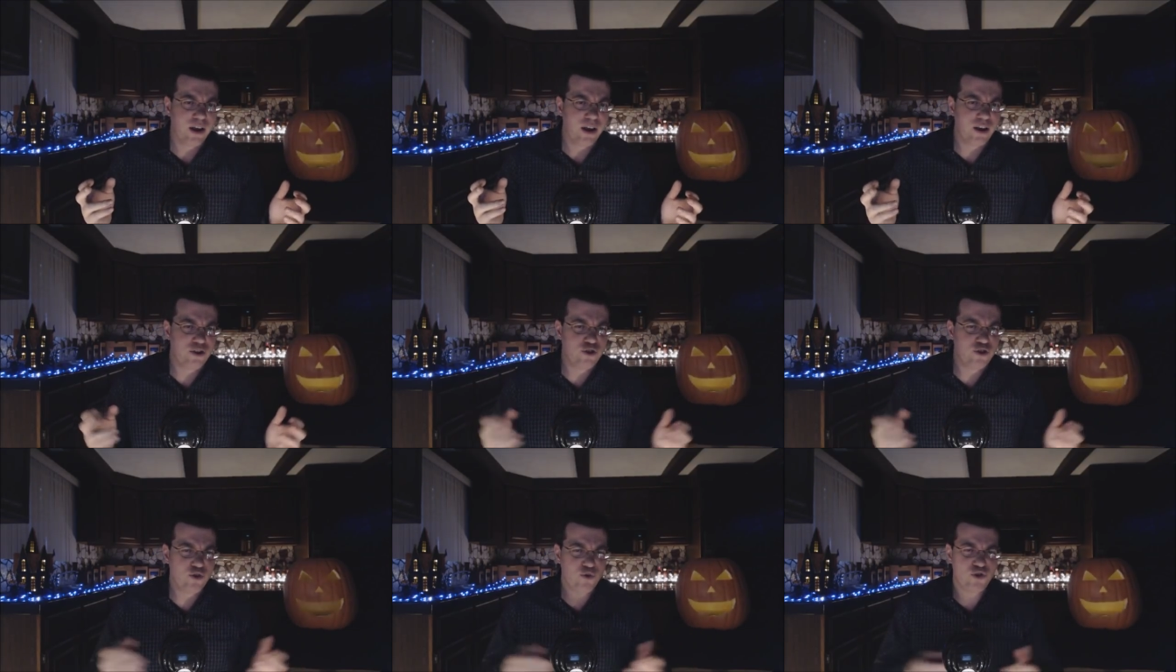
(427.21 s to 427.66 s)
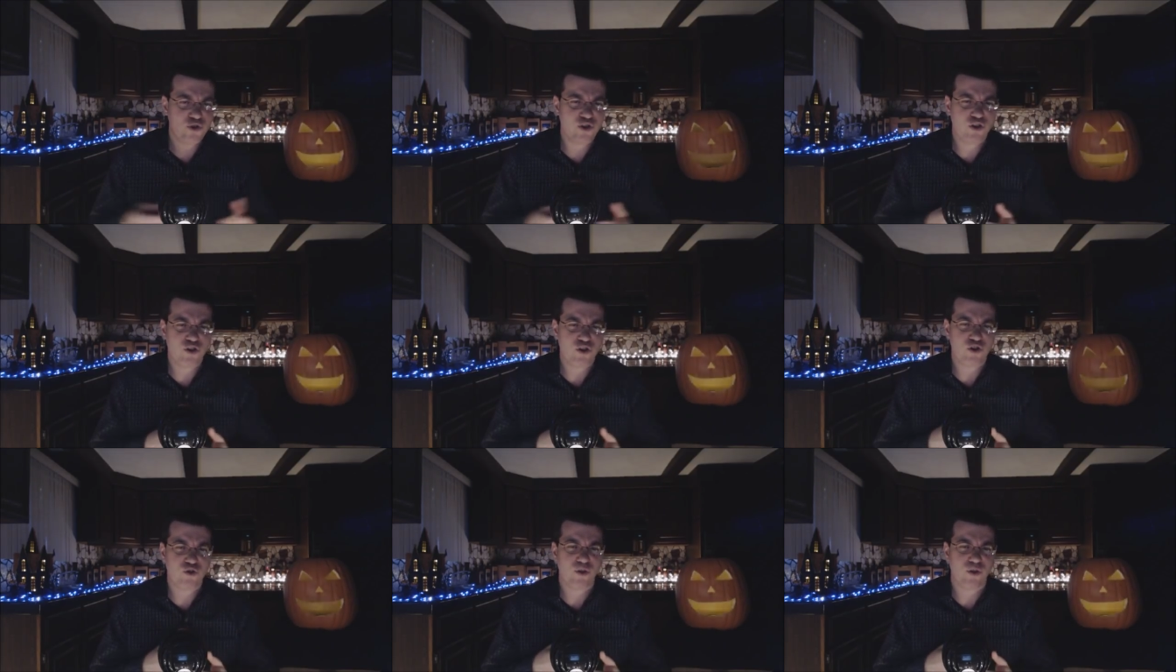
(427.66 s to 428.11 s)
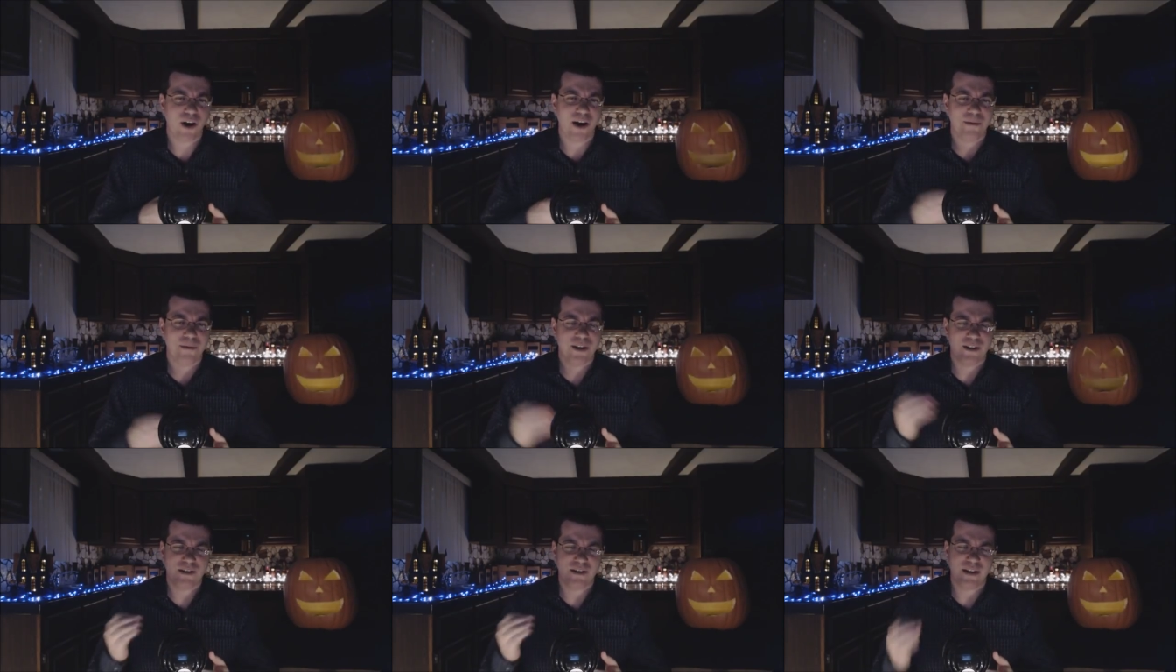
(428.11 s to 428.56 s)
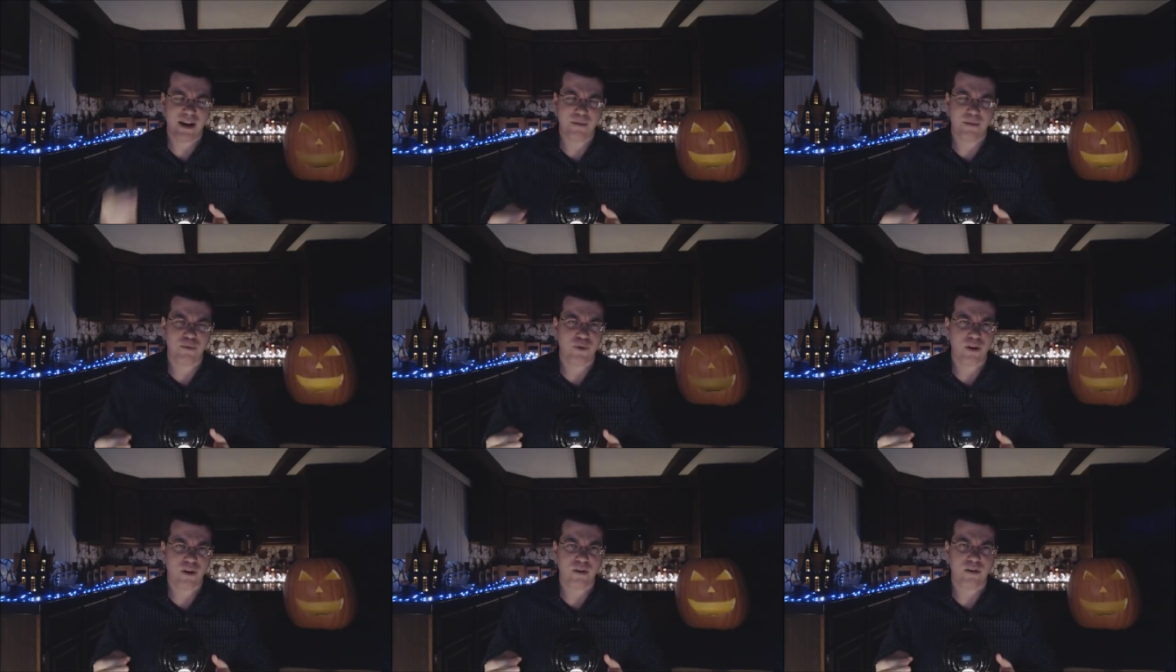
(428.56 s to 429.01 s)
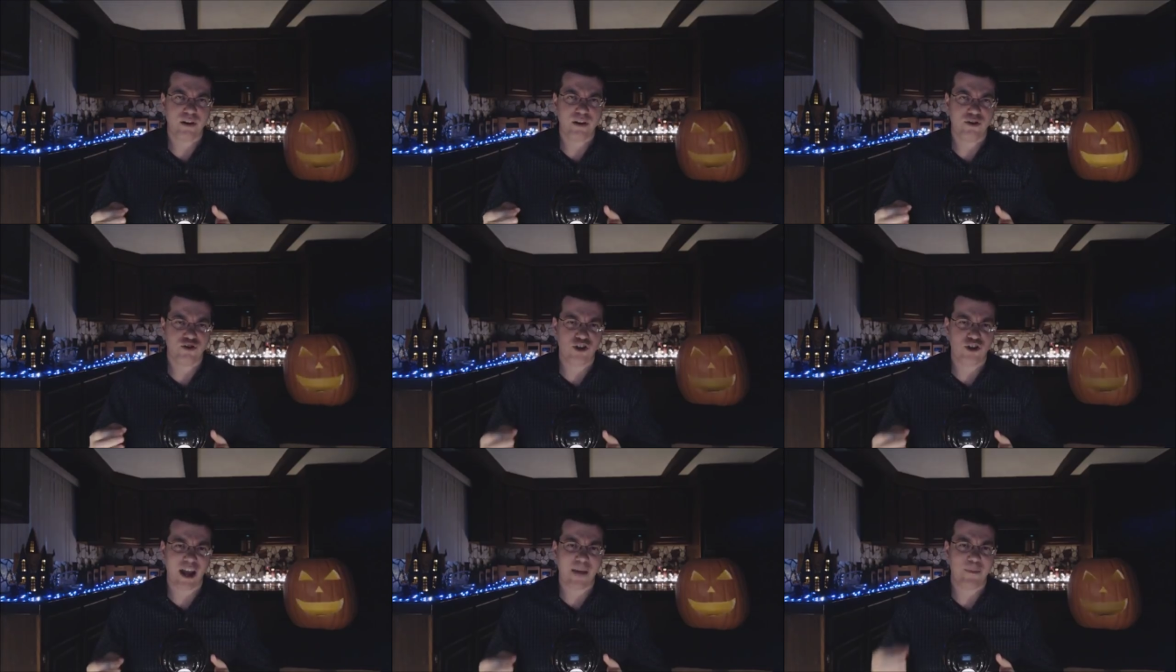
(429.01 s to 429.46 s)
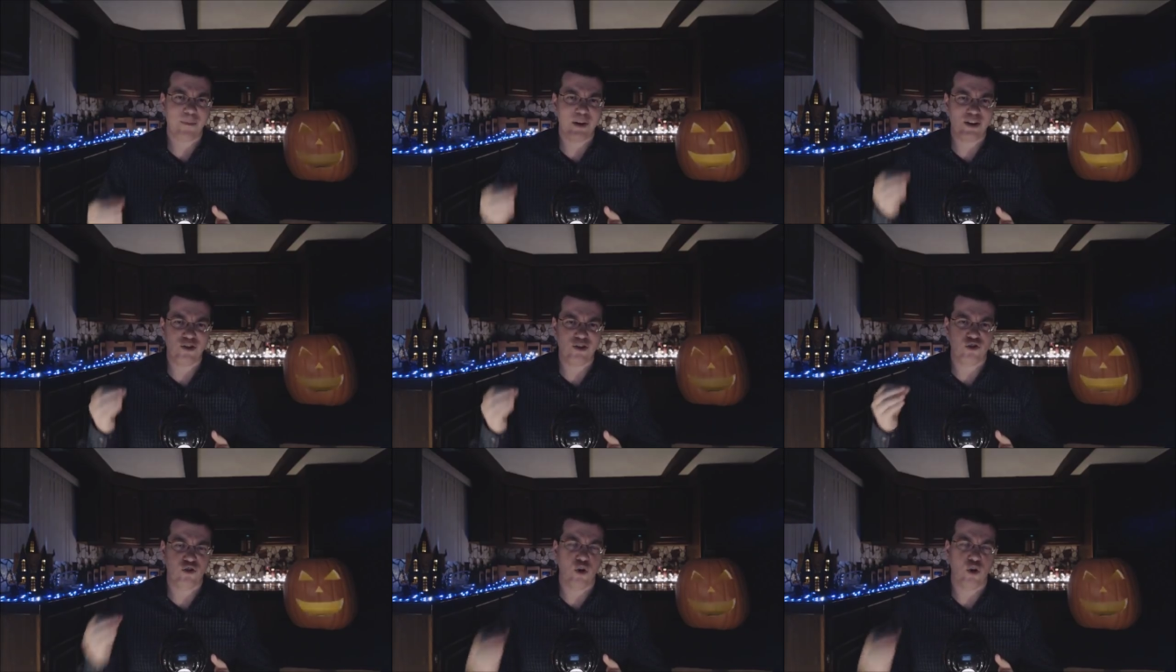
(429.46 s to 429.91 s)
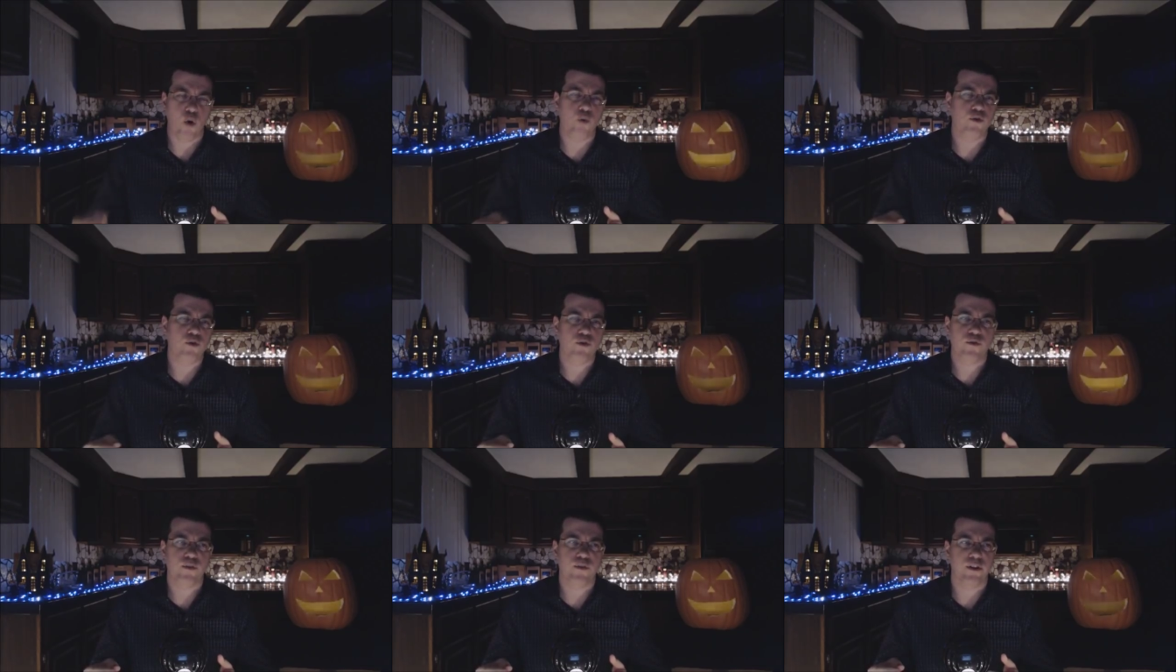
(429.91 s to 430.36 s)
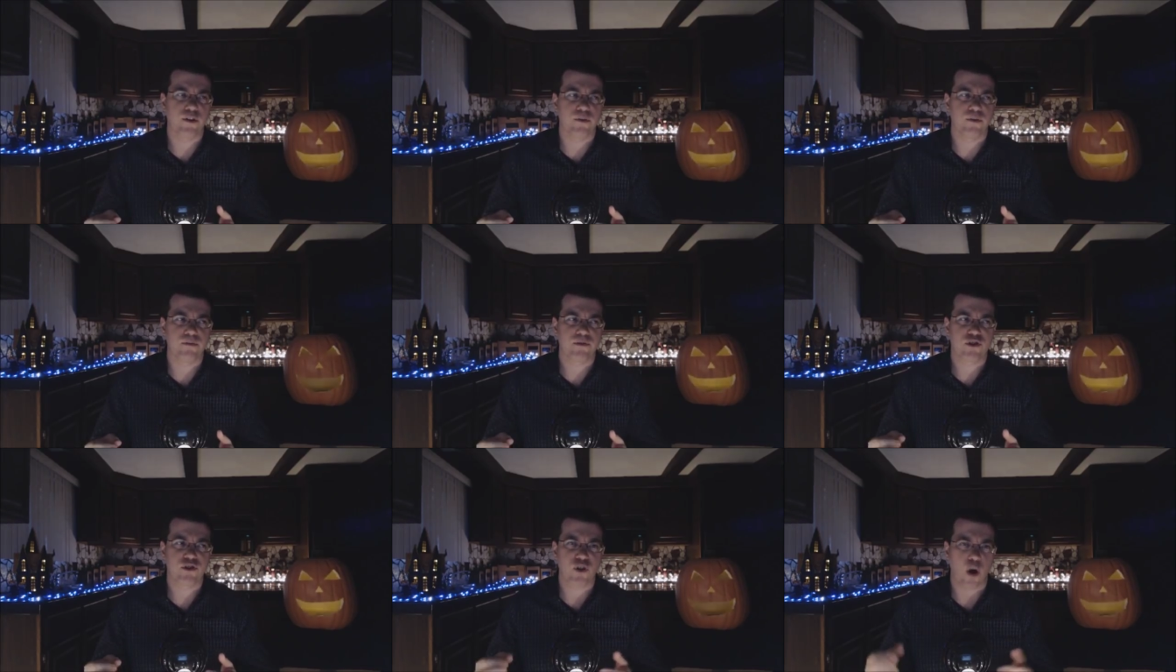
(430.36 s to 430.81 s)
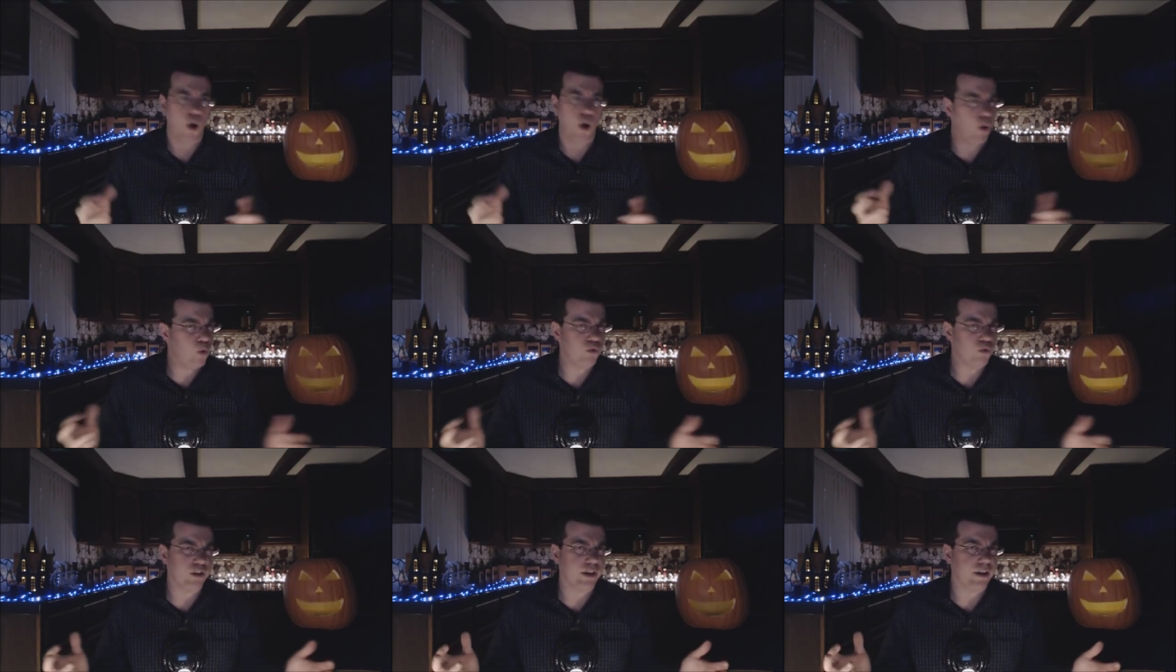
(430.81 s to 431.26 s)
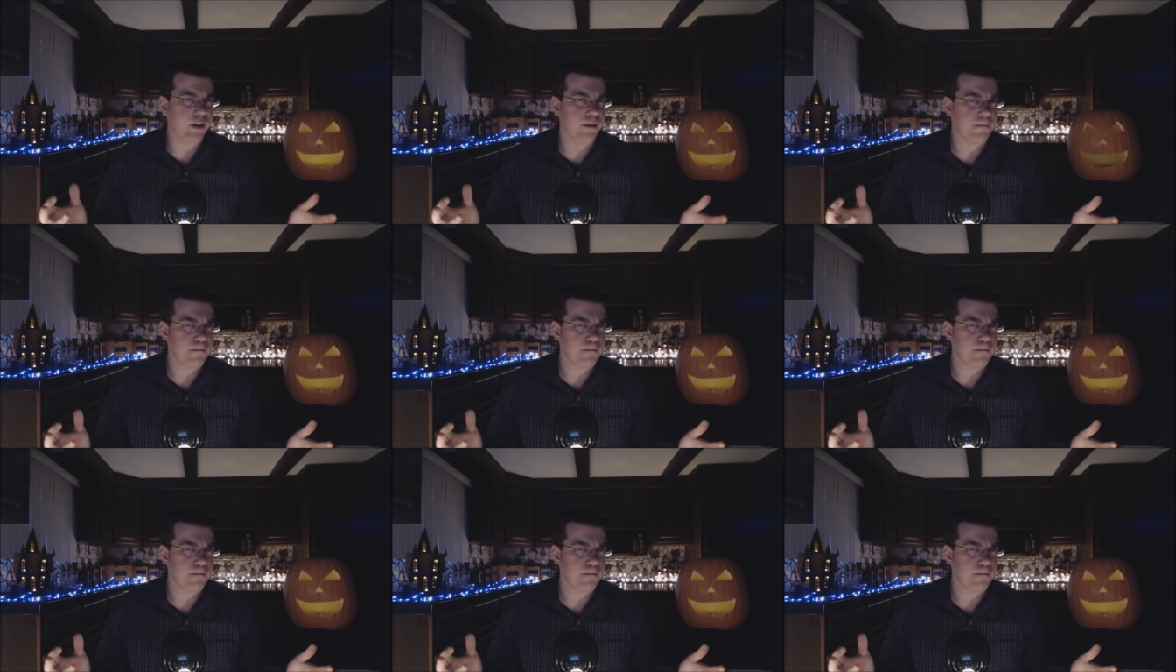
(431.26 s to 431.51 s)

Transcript: is used to describe contemporary Japanese ghost films only.